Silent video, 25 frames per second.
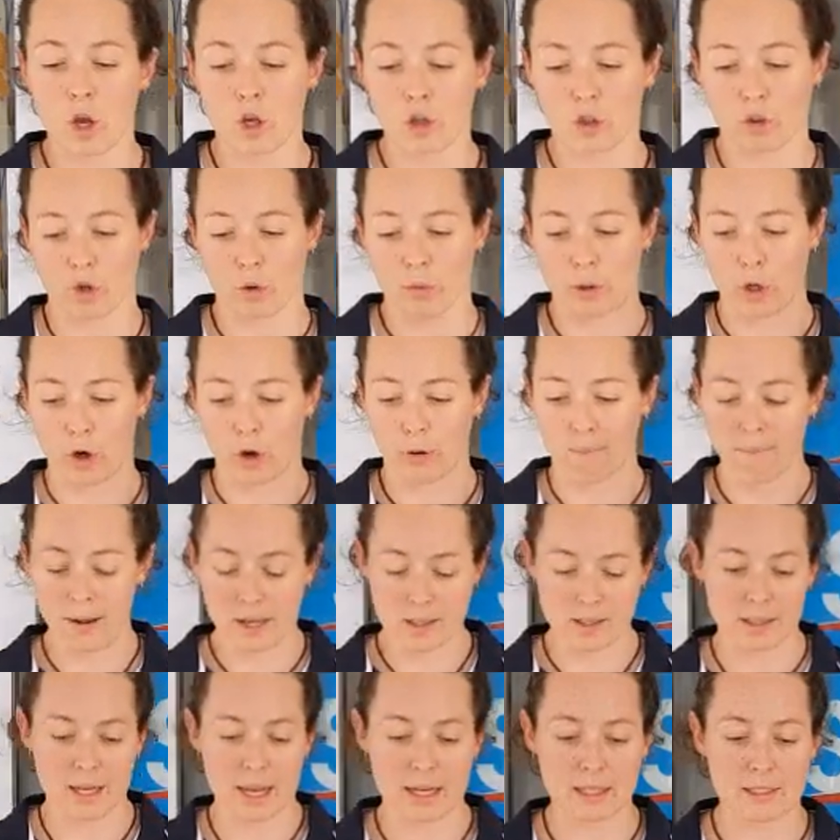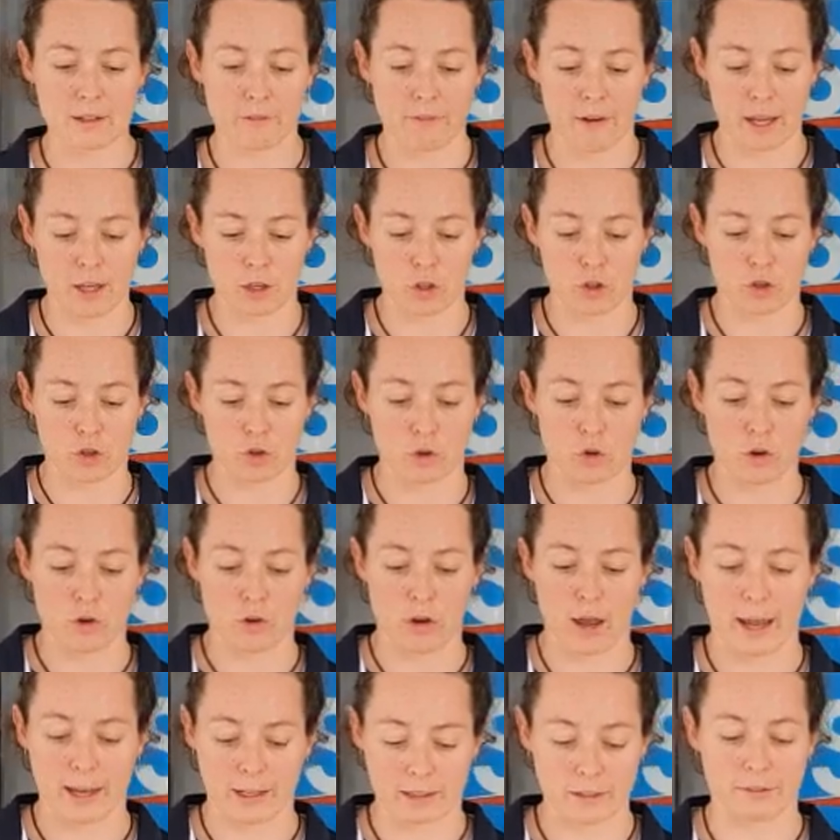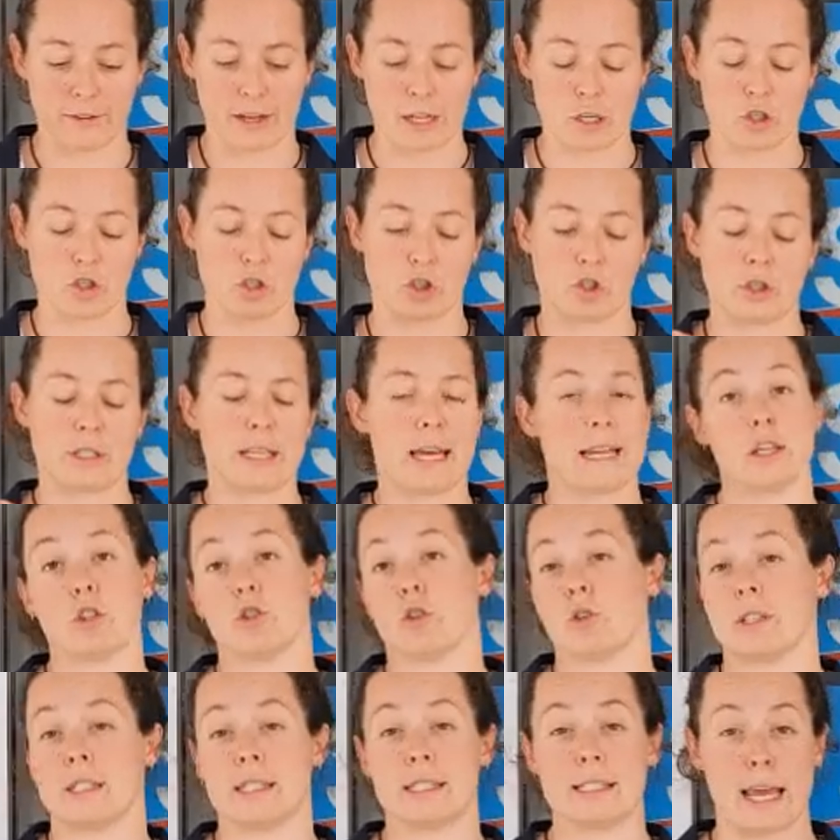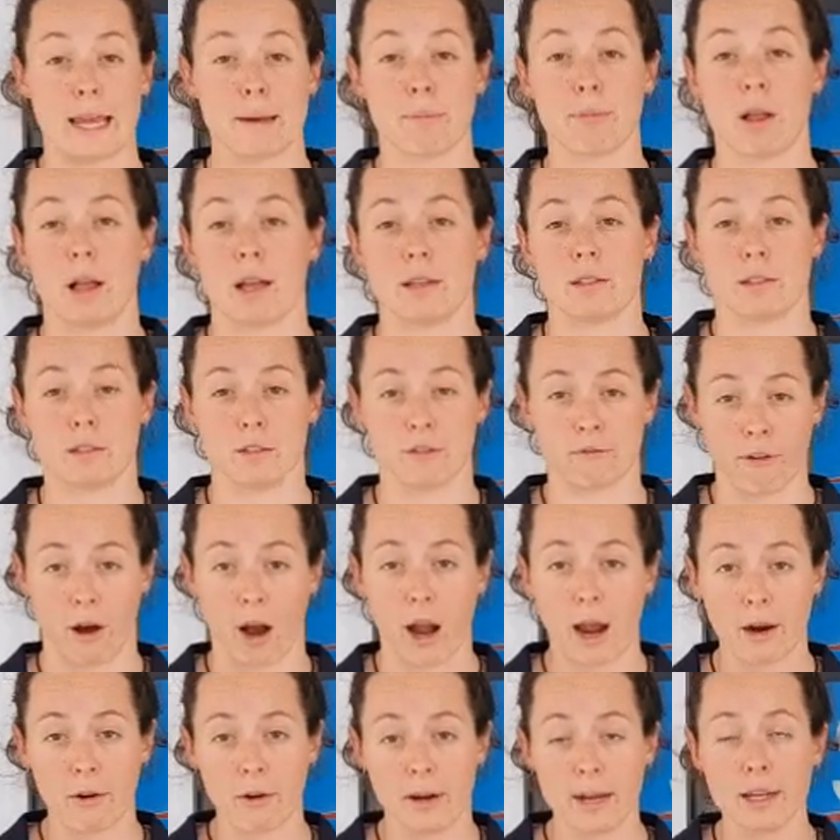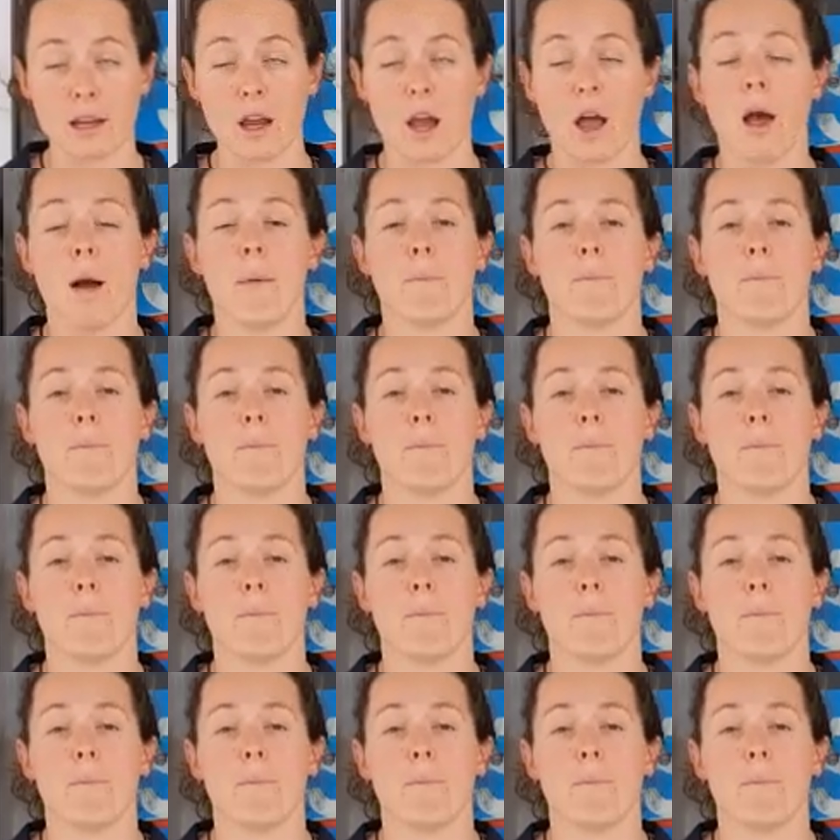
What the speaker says: So we go muscle activation, so getting those stabilizers firing,